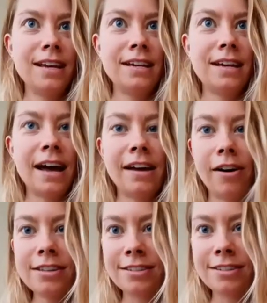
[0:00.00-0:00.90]
I
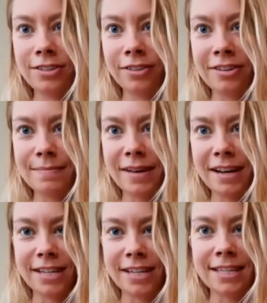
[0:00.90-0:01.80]
also showed her some
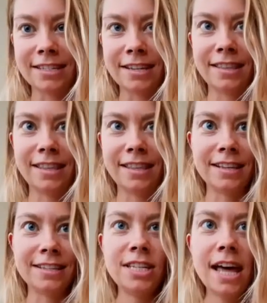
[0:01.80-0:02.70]
exercises and things.
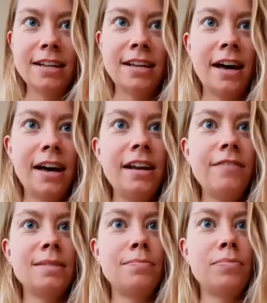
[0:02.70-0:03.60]
So she's had a ton
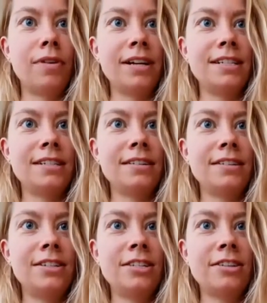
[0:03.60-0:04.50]
of support.
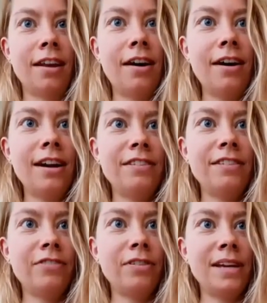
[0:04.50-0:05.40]
She's got a lot of
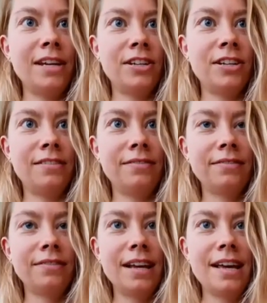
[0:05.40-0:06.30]
information.
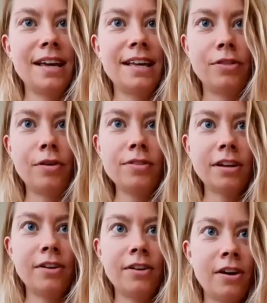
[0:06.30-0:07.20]
So
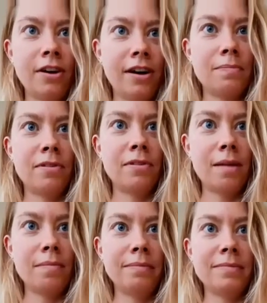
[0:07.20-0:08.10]
those are not the
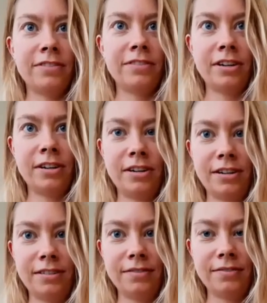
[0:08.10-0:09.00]
problems for her.
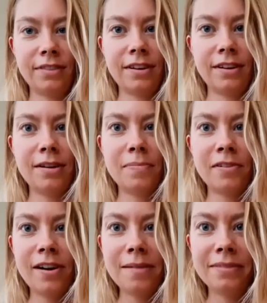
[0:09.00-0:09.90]
Her
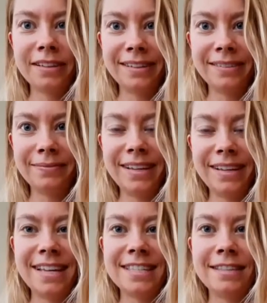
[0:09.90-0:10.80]
problem
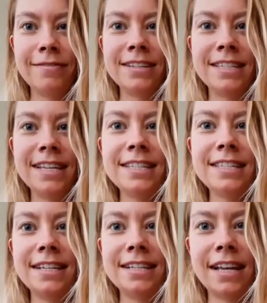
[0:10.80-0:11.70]
is the
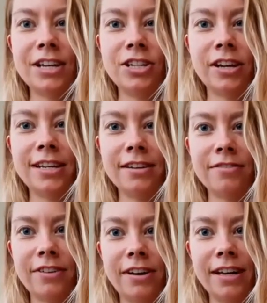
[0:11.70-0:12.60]
resistance that she
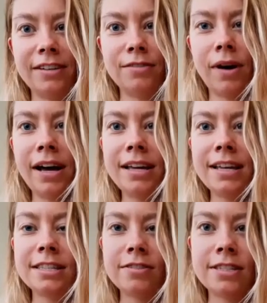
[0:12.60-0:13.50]
identified. Why
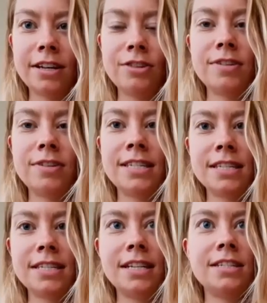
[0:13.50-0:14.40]
is there such
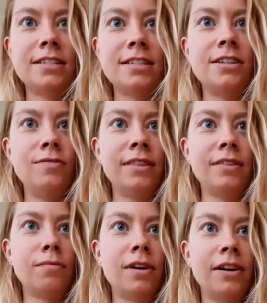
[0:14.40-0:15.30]
resistance to doing
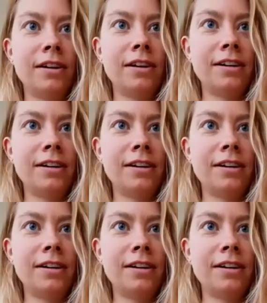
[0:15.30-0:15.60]
the work?